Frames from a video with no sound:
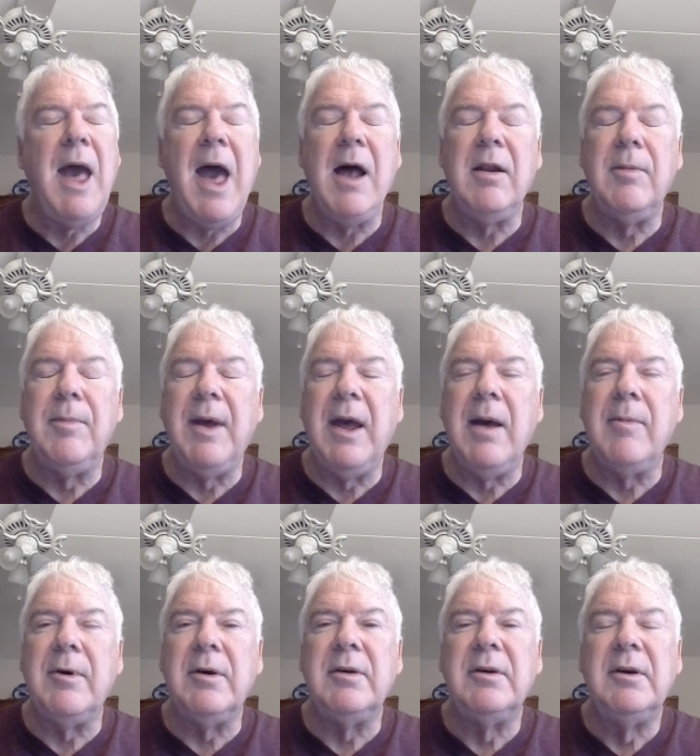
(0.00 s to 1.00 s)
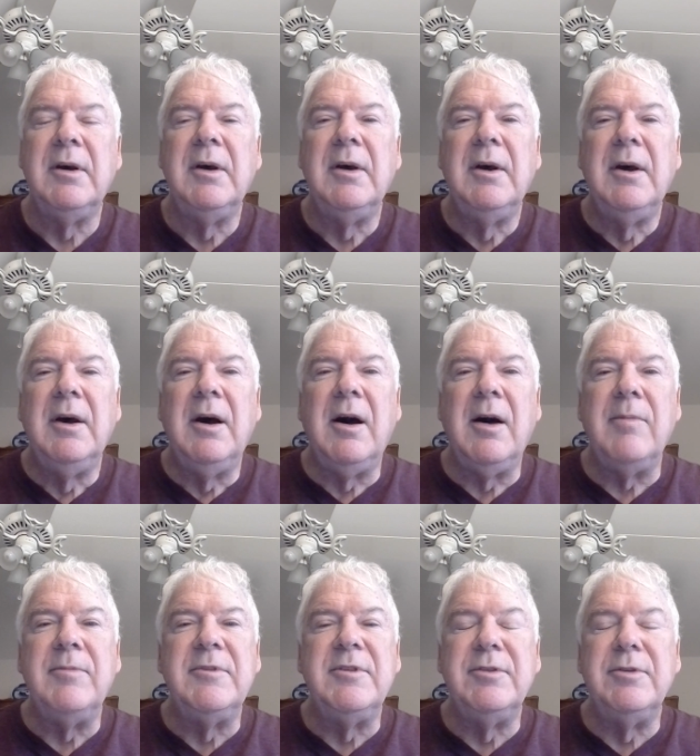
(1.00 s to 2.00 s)
Alabama up
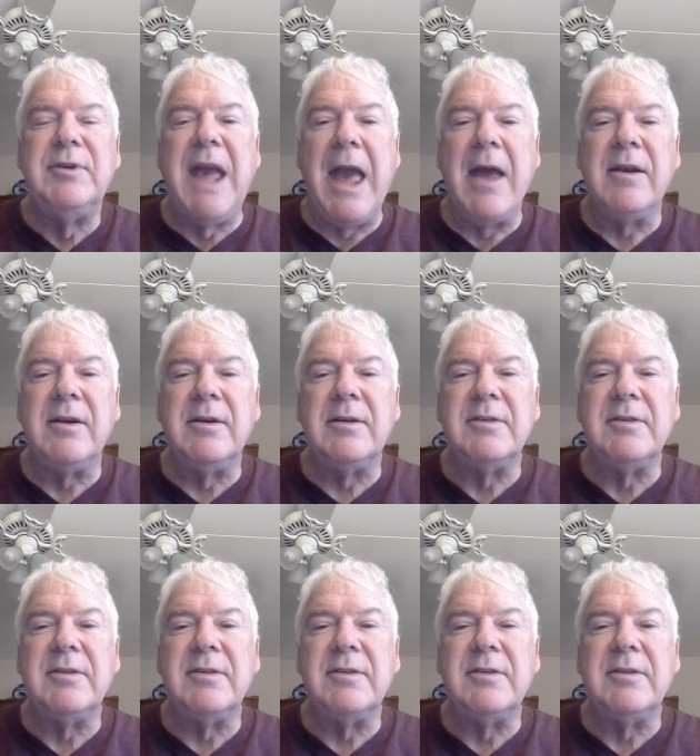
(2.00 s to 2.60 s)
to Canada.